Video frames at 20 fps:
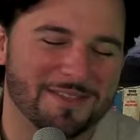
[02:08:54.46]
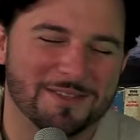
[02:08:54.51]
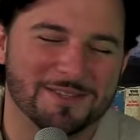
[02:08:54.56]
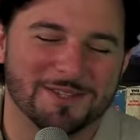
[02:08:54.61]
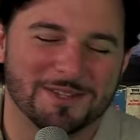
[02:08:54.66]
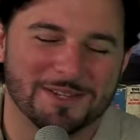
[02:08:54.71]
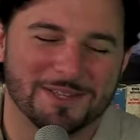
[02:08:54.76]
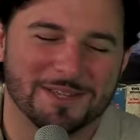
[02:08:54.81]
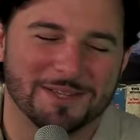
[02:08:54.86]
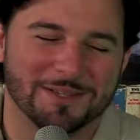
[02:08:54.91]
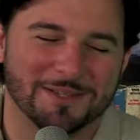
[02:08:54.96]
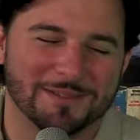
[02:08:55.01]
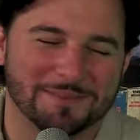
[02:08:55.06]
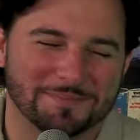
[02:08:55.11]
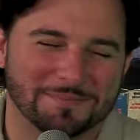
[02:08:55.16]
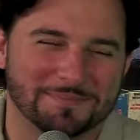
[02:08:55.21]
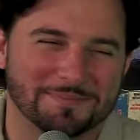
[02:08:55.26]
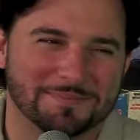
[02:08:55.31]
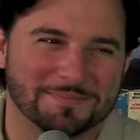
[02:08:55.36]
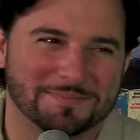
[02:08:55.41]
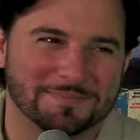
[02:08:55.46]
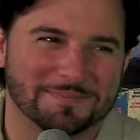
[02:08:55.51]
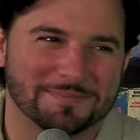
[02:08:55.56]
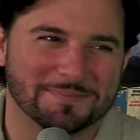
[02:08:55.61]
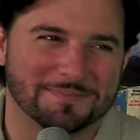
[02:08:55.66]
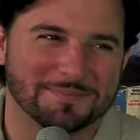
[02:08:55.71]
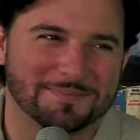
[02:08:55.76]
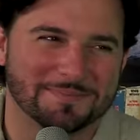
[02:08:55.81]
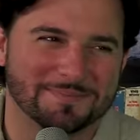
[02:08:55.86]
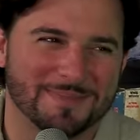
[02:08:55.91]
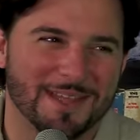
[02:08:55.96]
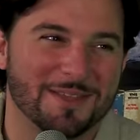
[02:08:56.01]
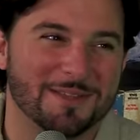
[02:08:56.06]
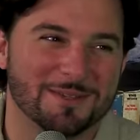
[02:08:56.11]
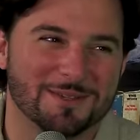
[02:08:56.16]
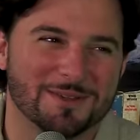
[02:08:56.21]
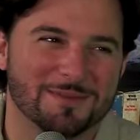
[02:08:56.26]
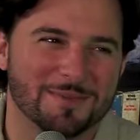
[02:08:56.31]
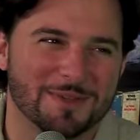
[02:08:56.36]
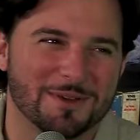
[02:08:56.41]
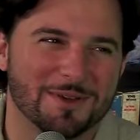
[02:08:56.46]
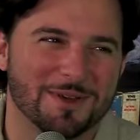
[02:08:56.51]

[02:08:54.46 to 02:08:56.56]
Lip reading: I think he's going to kill it. I think he's going